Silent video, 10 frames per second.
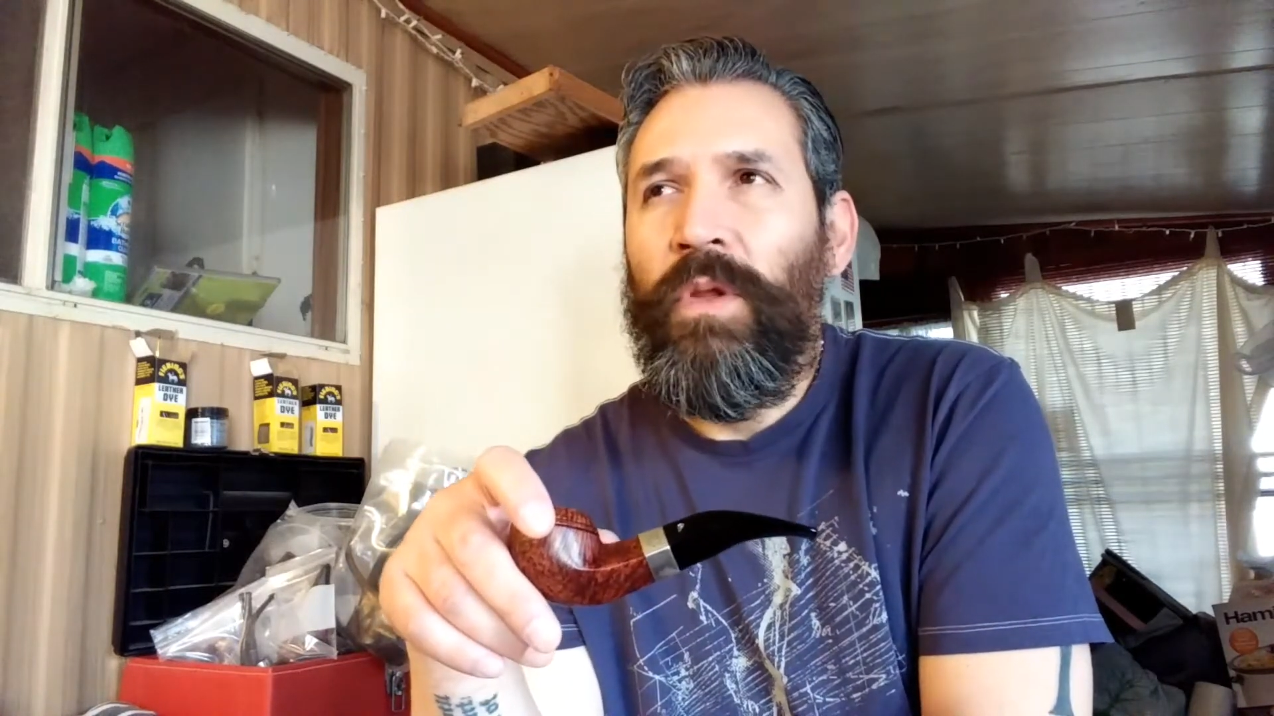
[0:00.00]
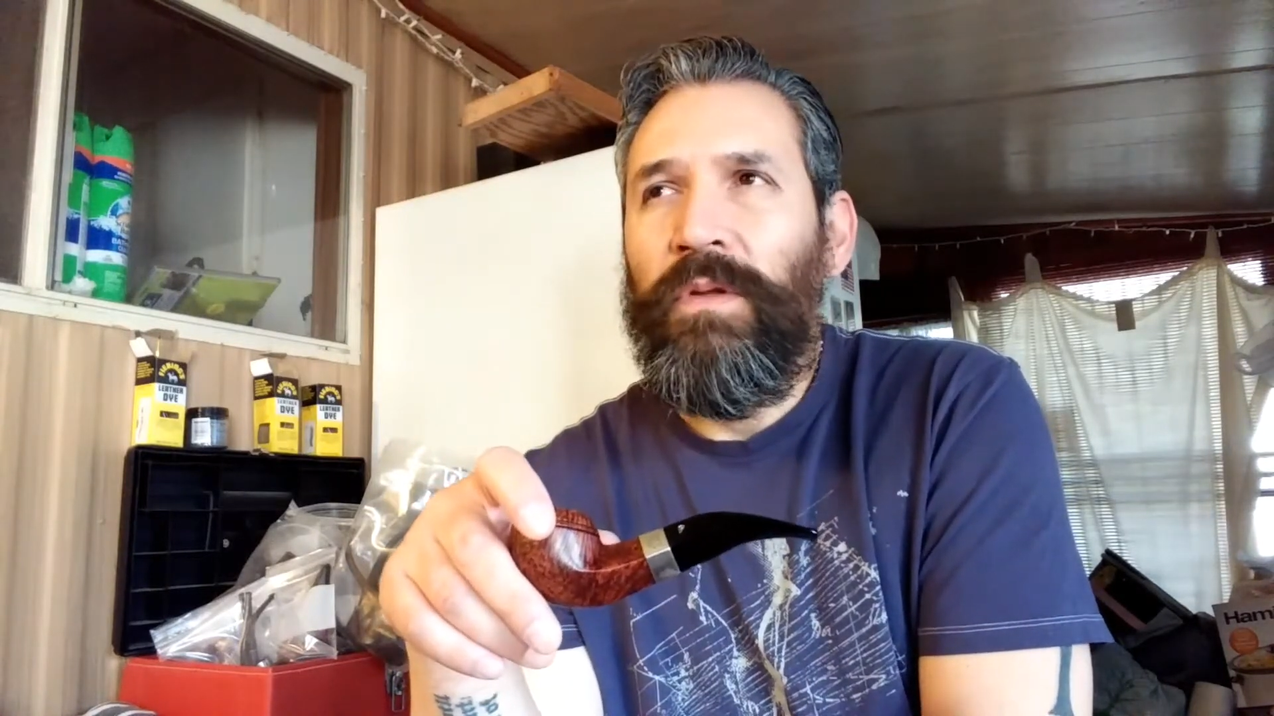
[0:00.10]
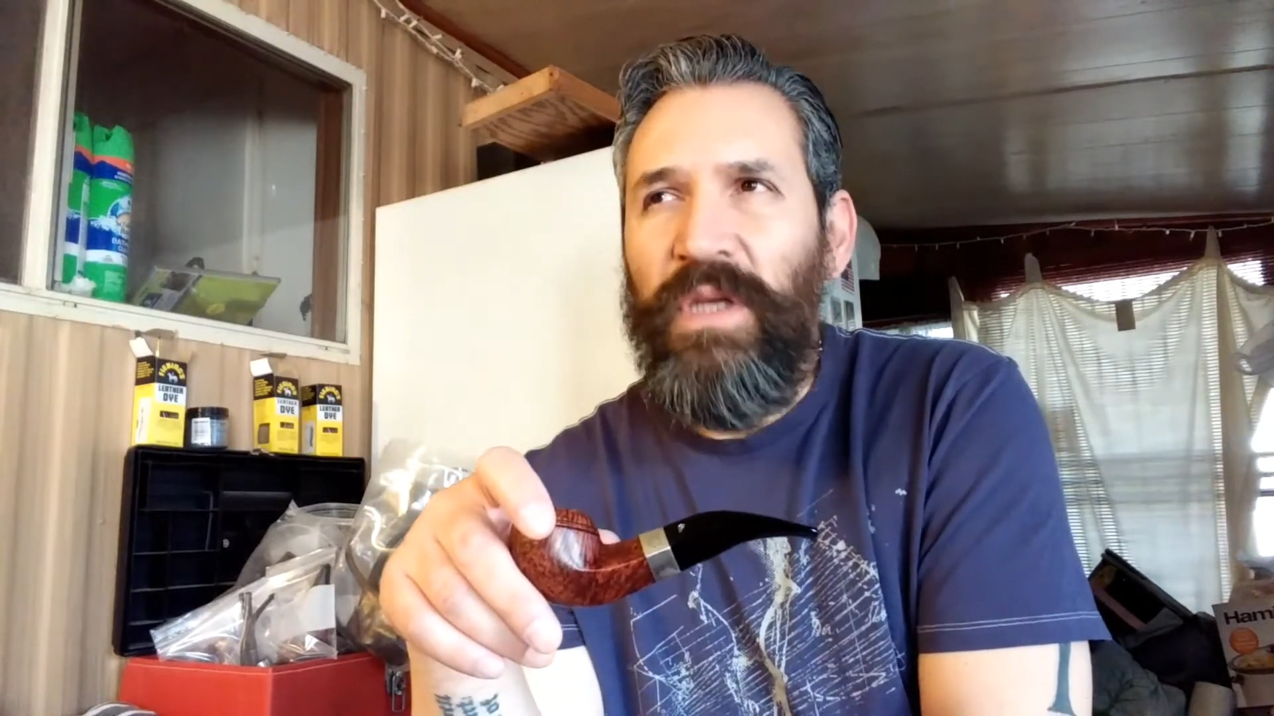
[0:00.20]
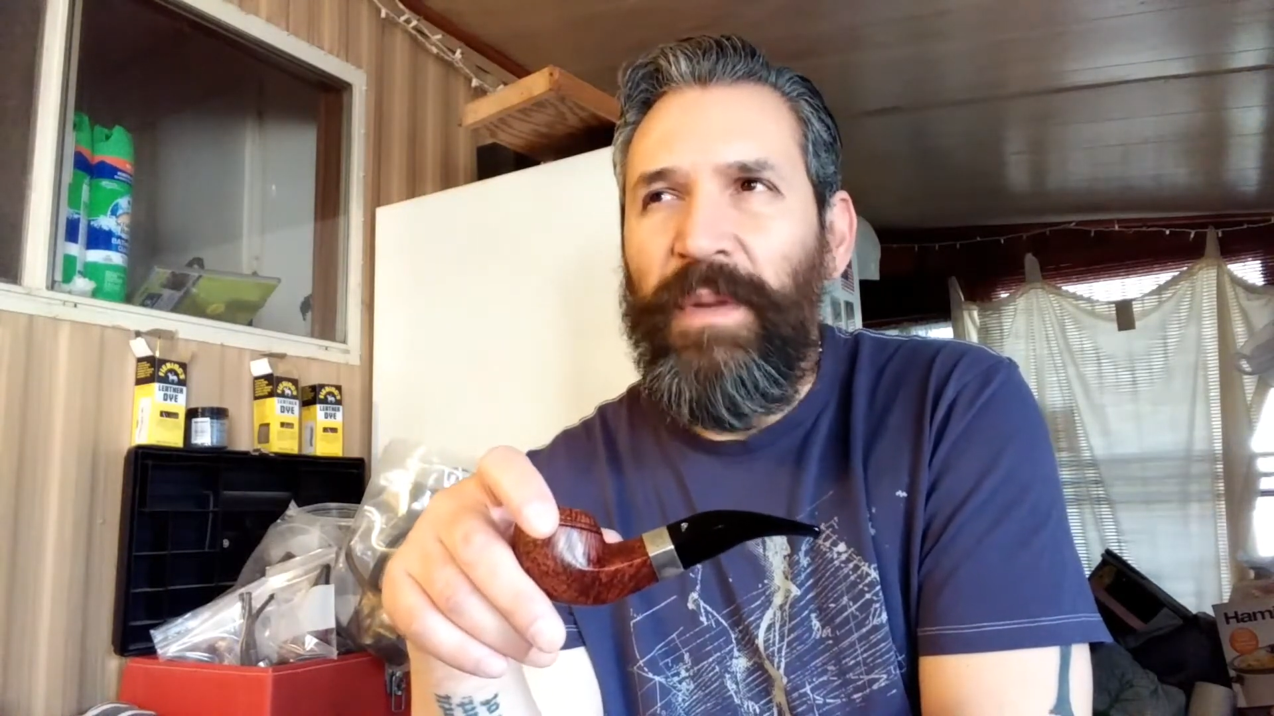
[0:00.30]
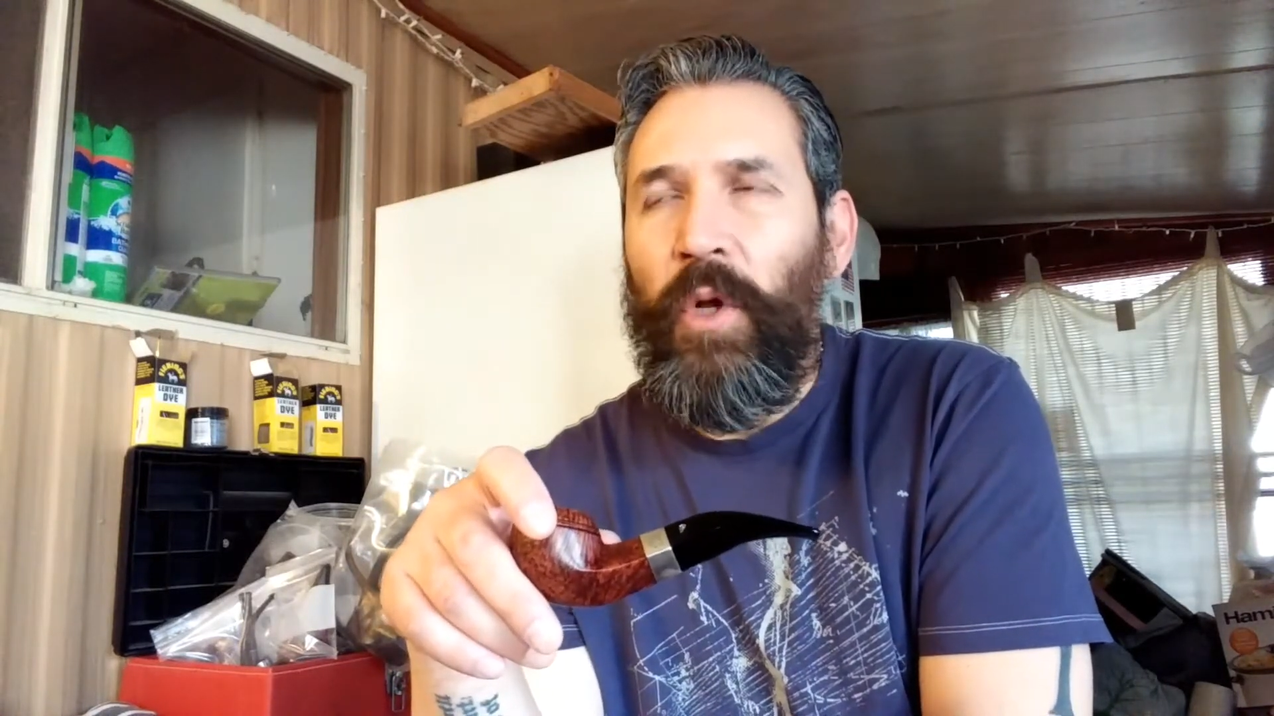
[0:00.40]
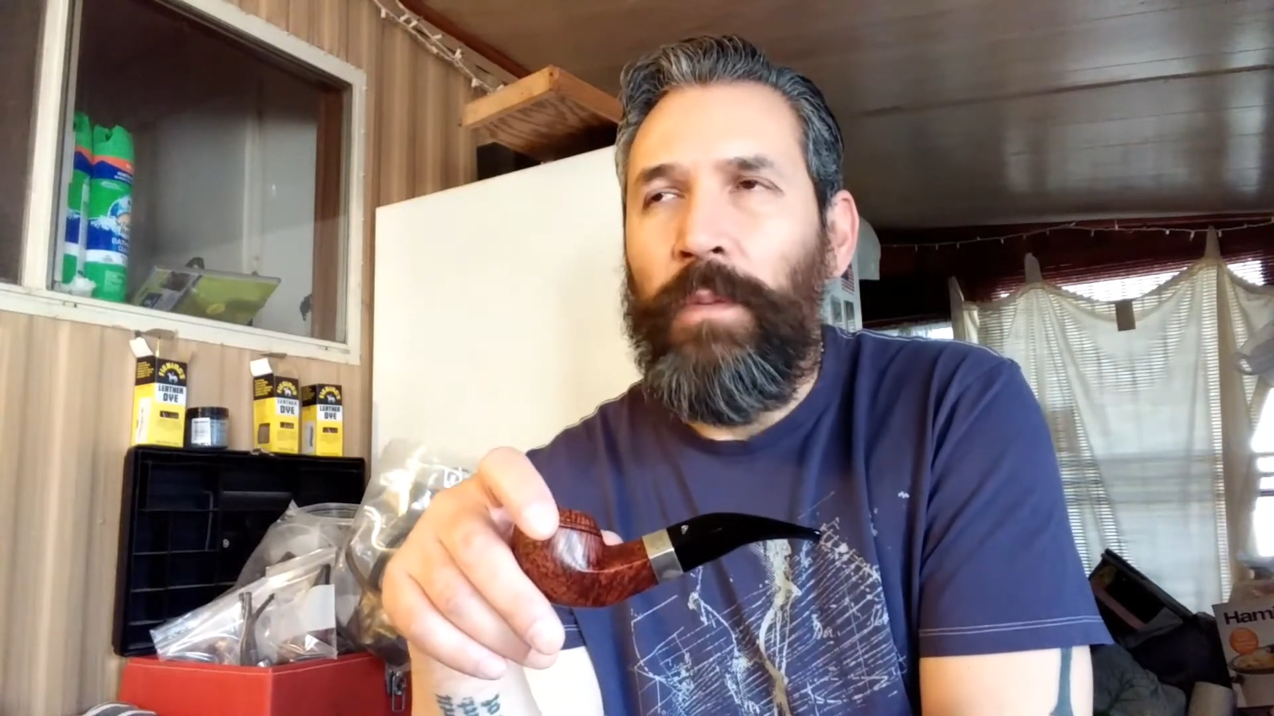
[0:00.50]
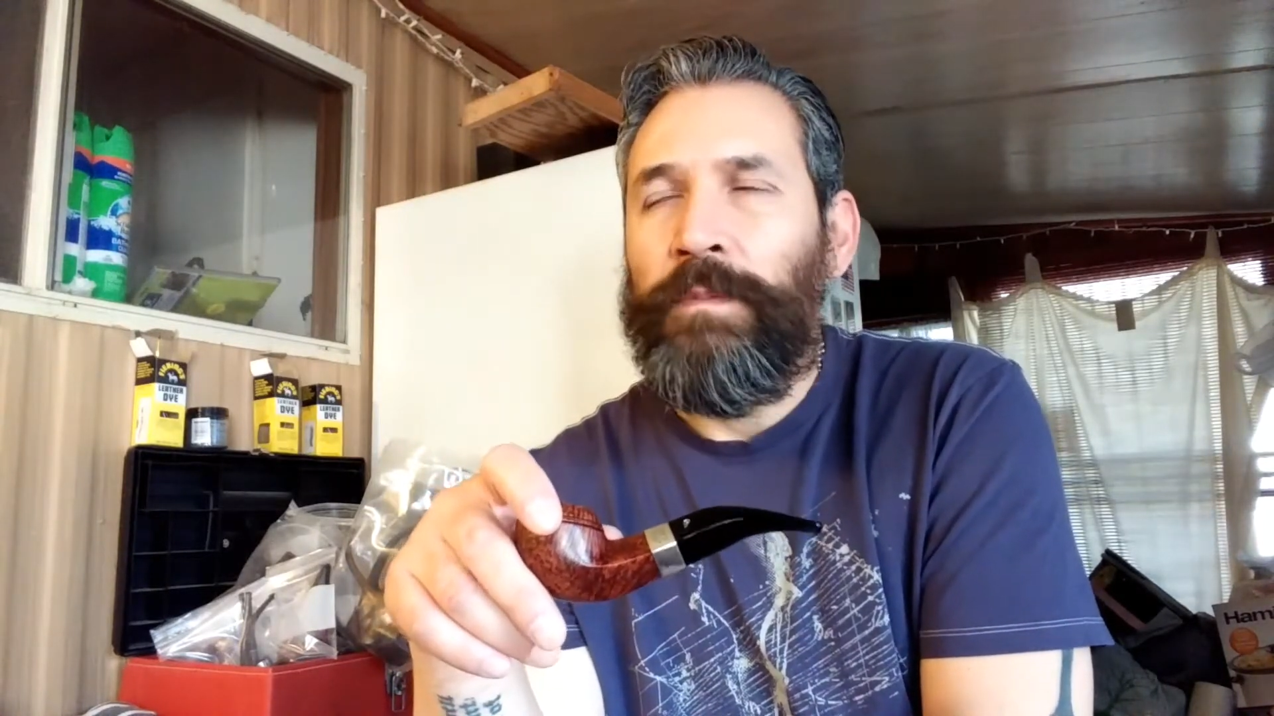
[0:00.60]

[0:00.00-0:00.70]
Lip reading: Typical.